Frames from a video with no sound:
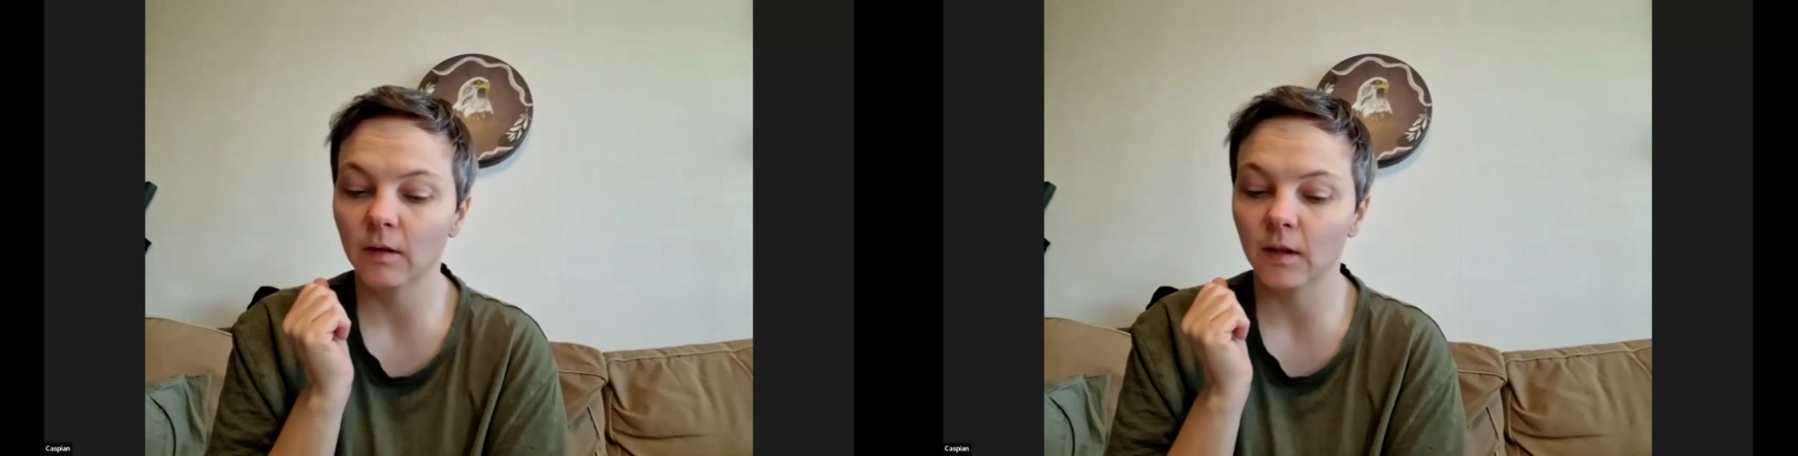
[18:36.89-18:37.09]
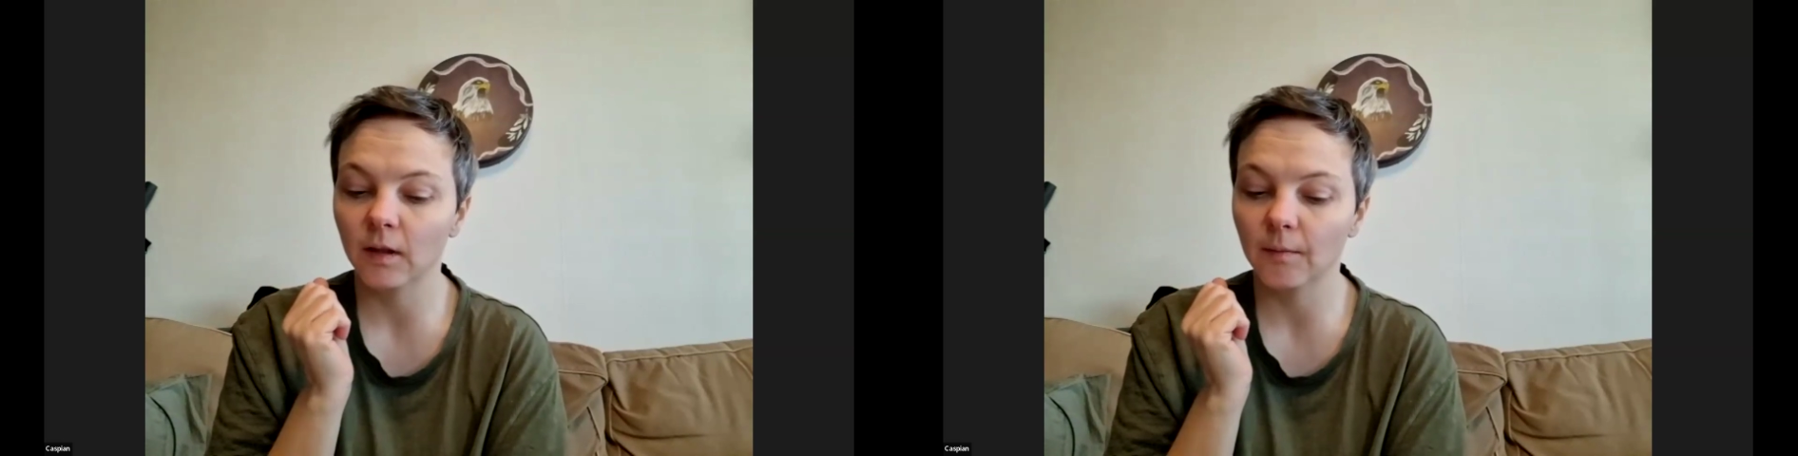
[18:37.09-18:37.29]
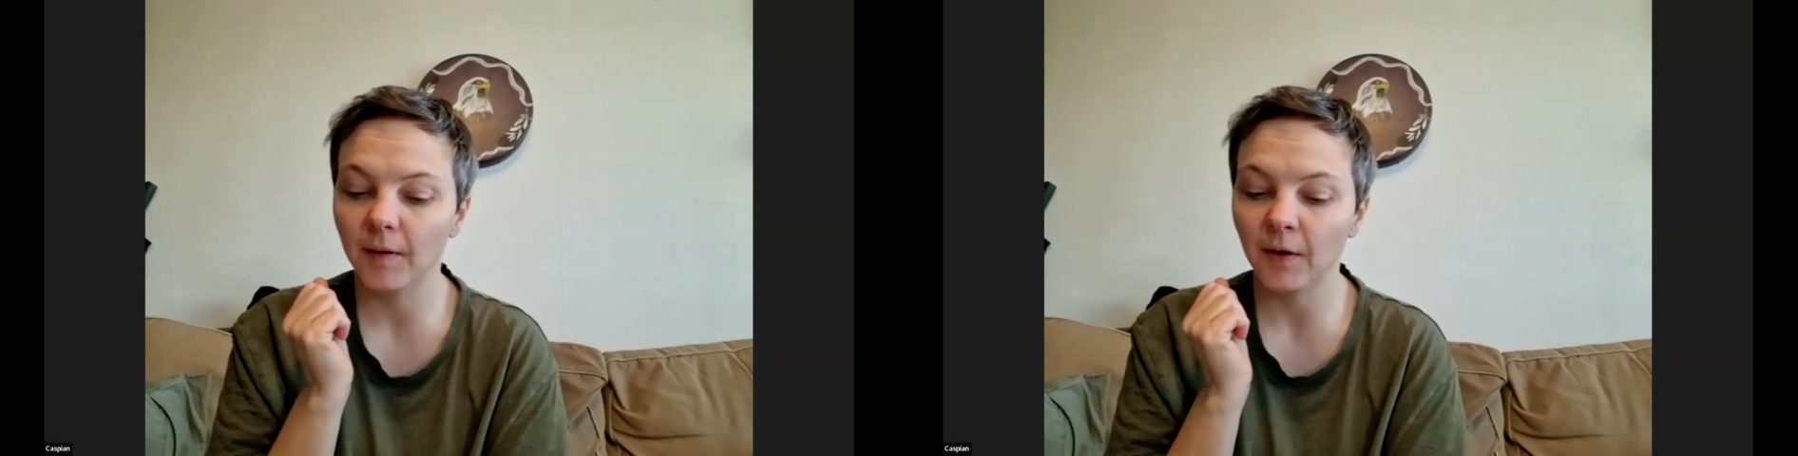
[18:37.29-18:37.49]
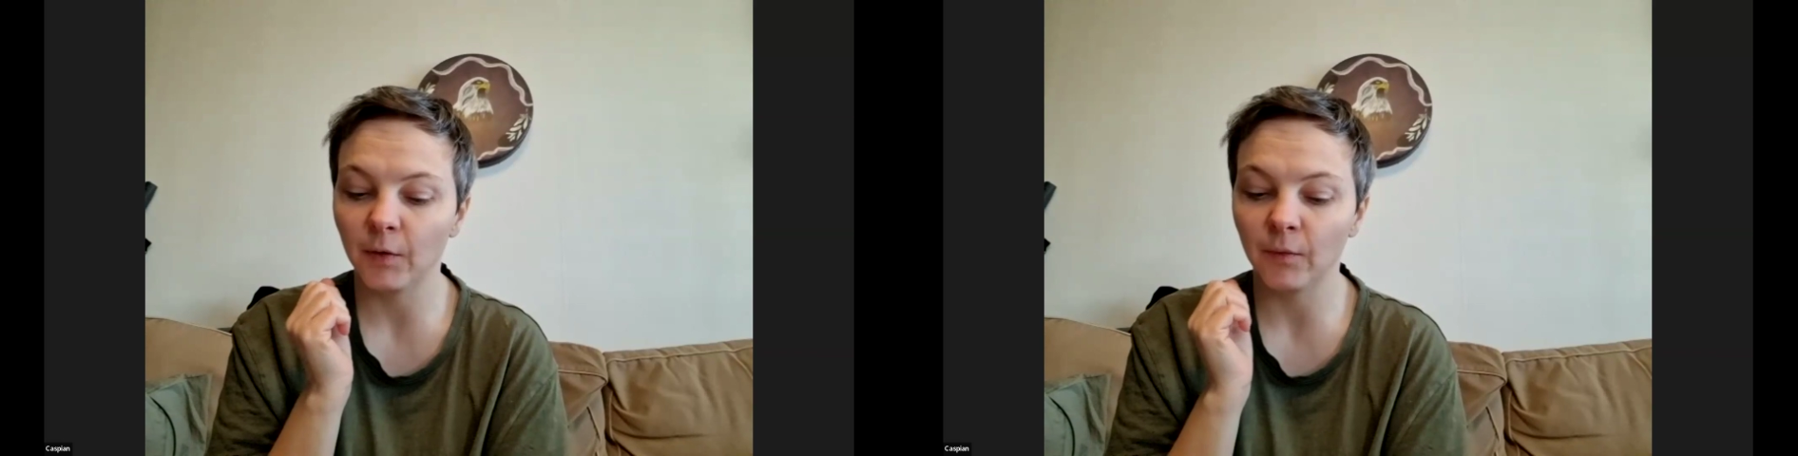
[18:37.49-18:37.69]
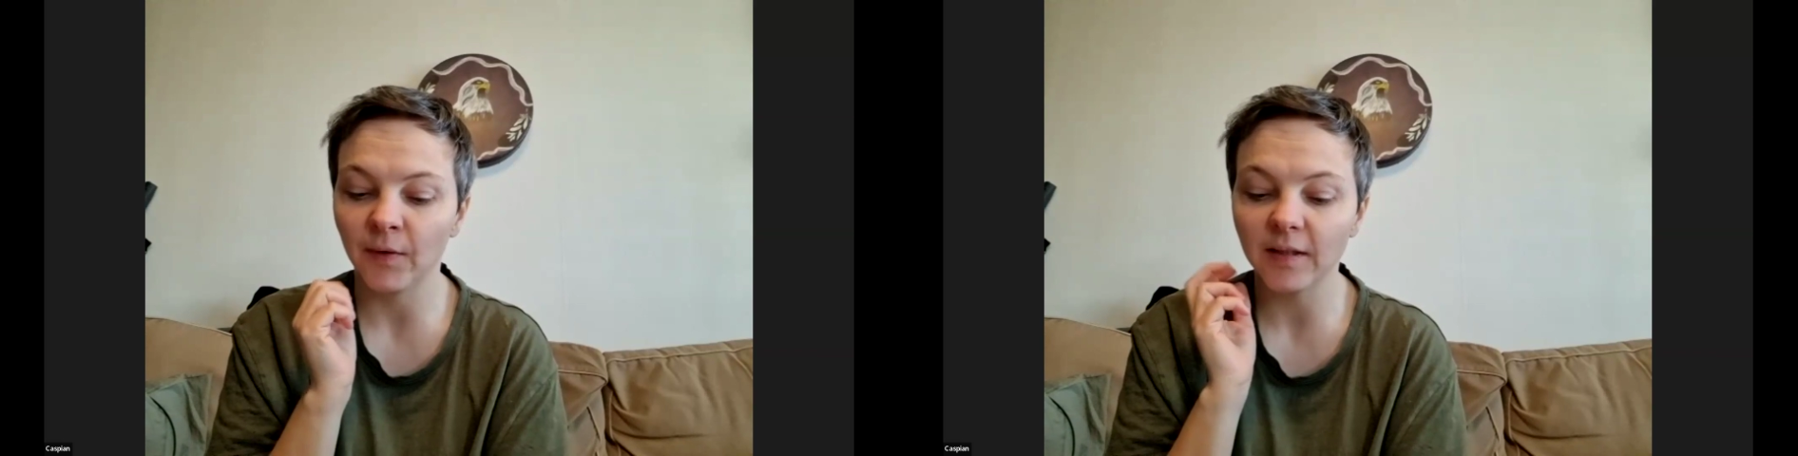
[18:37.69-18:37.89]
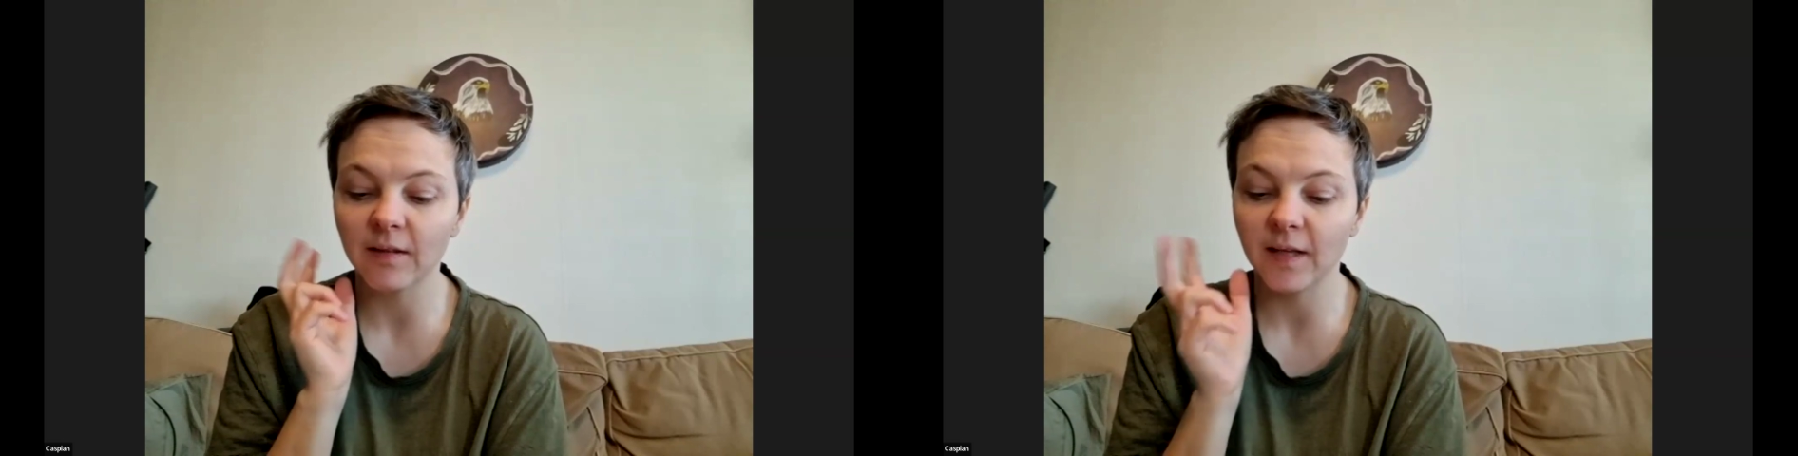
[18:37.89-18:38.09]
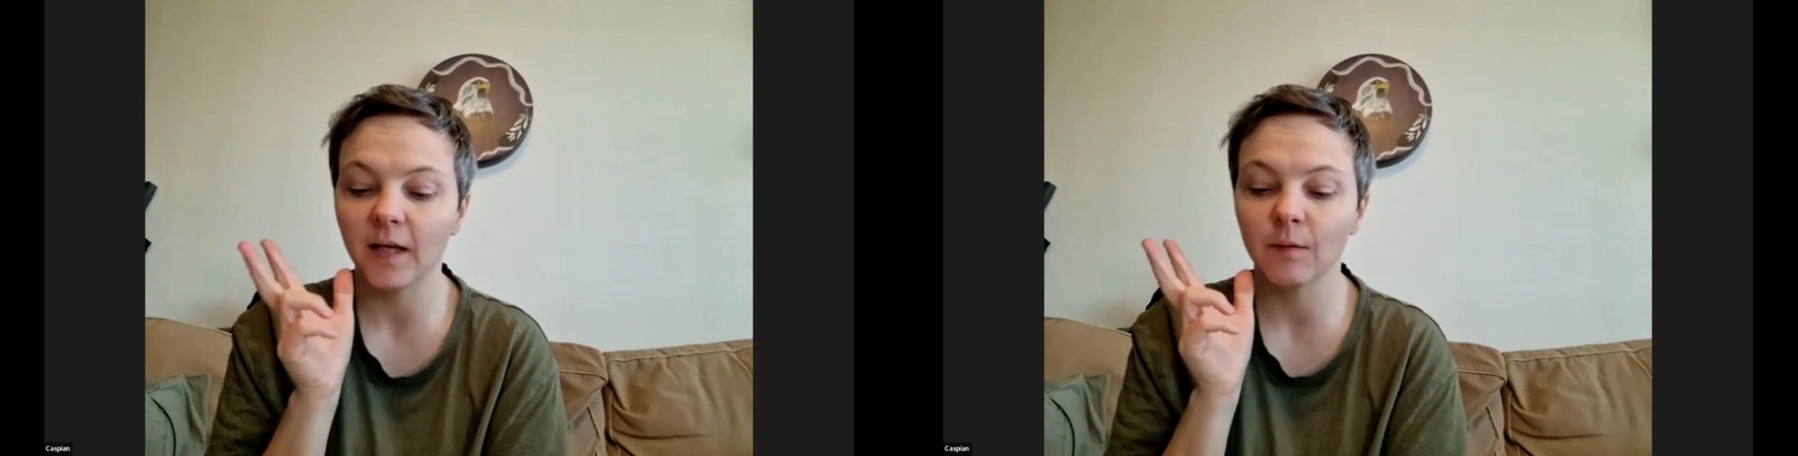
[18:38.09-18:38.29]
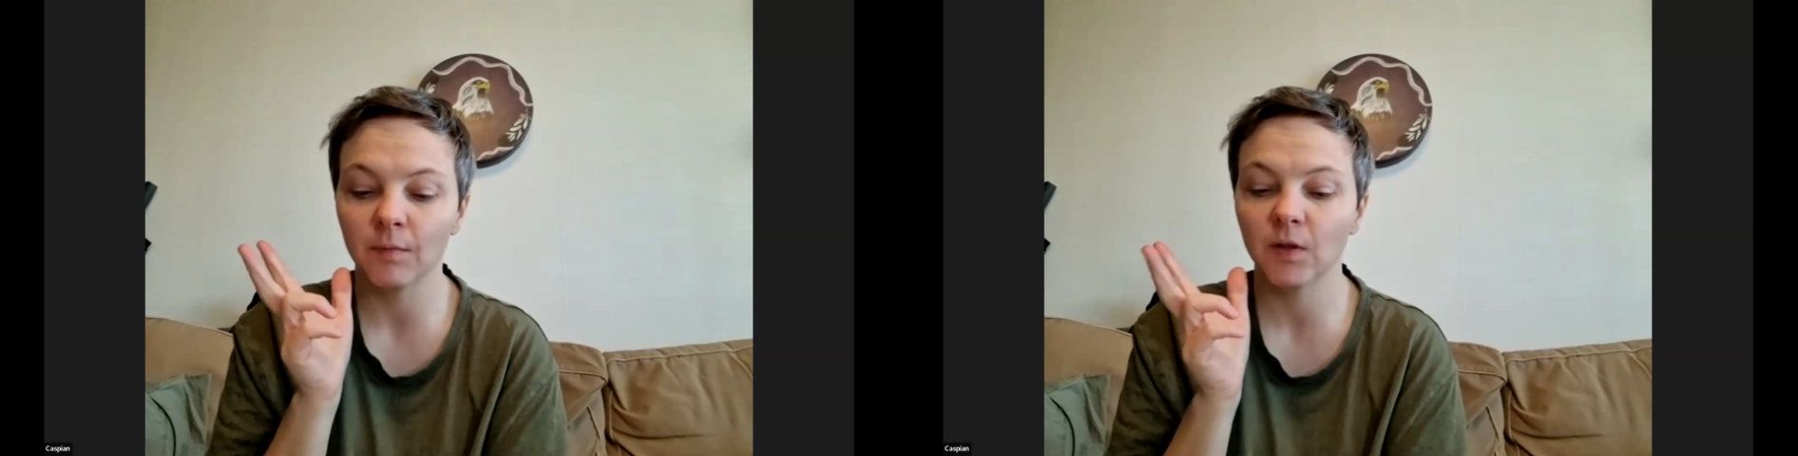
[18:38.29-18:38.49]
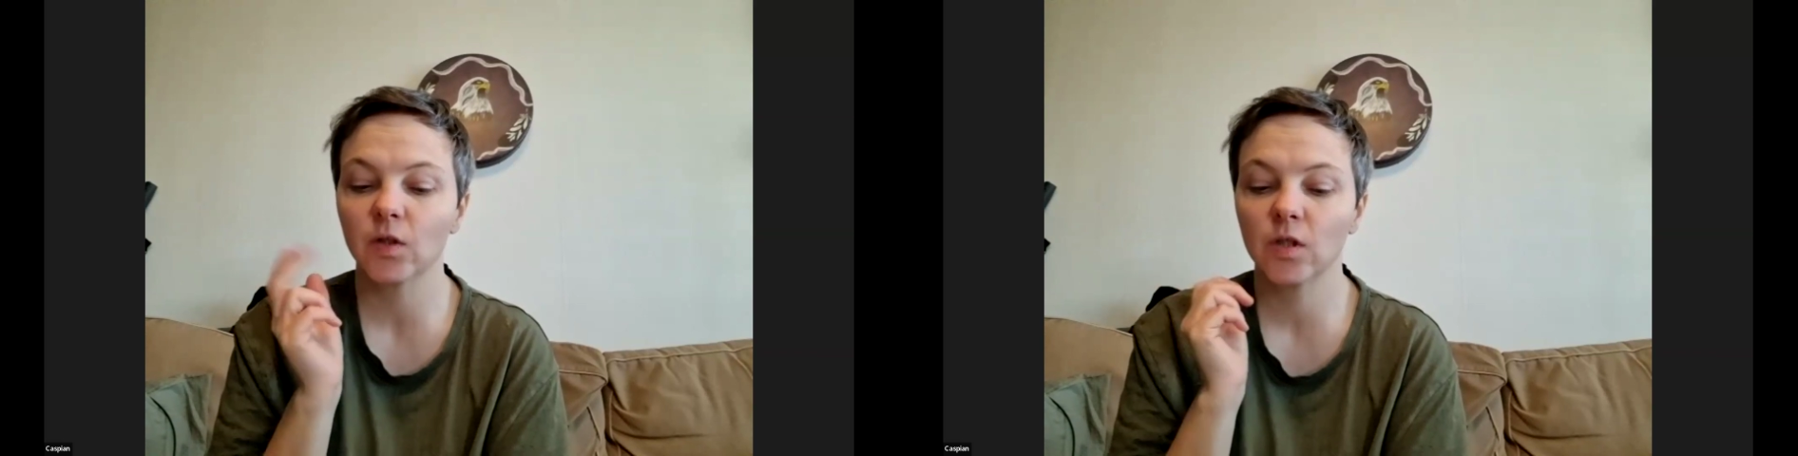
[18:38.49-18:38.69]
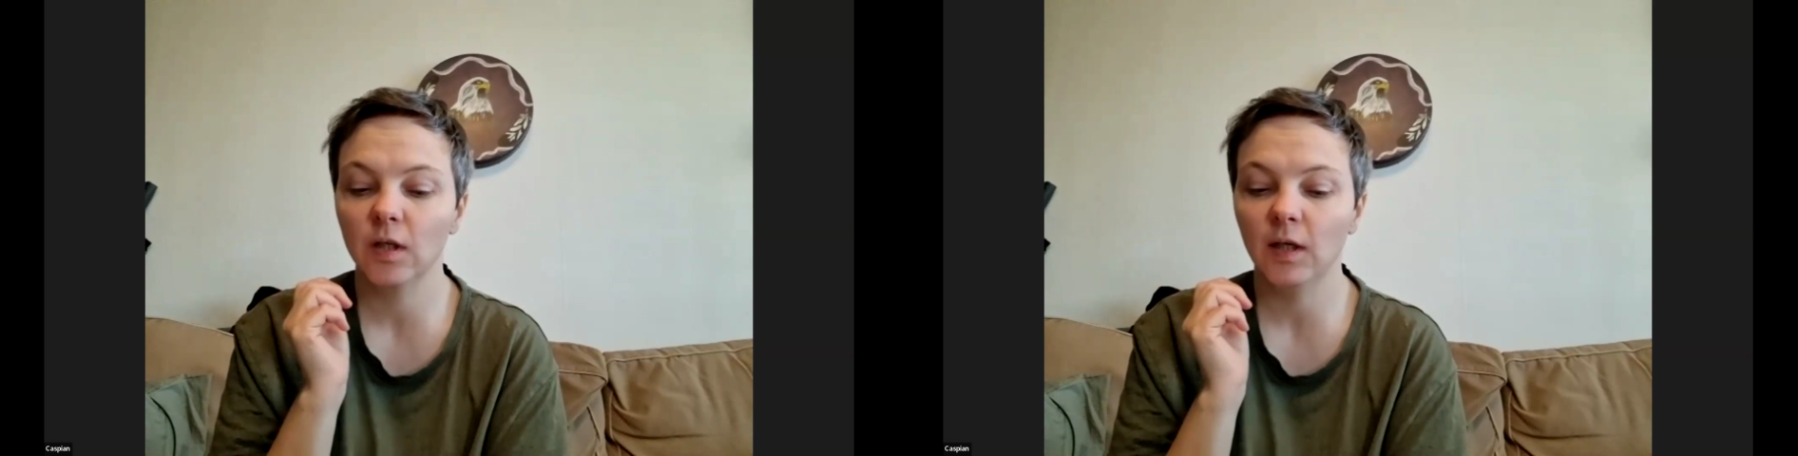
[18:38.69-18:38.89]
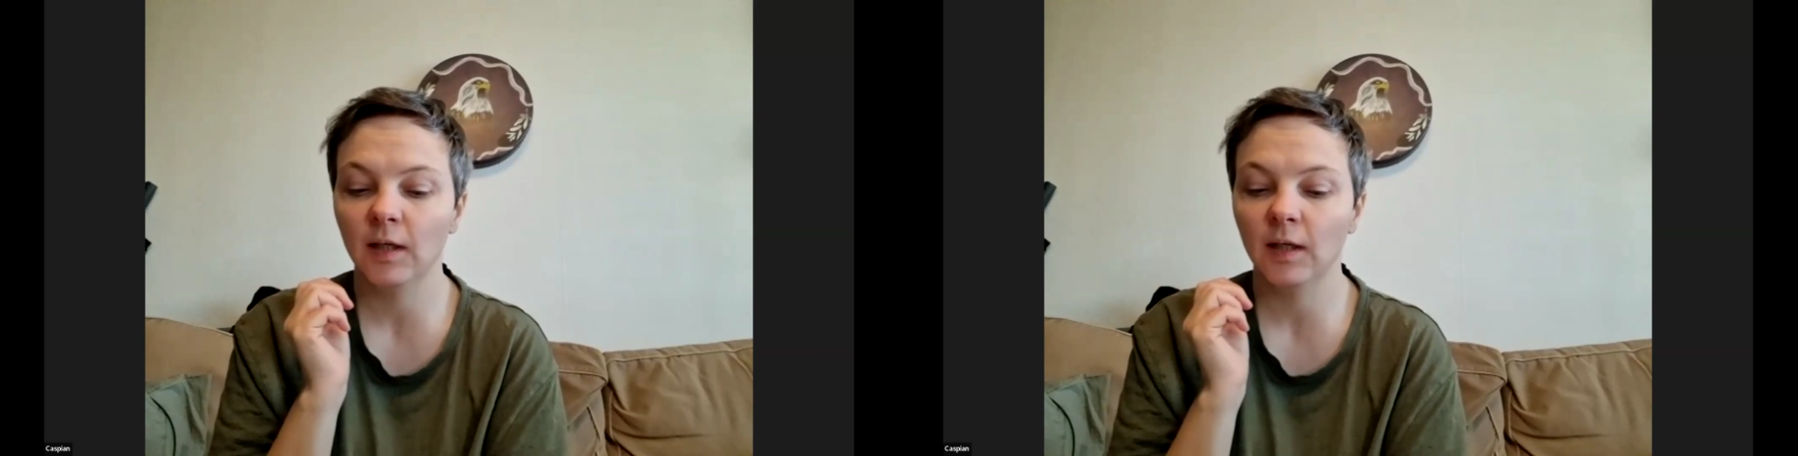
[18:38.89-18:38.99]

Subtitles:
I read 10 books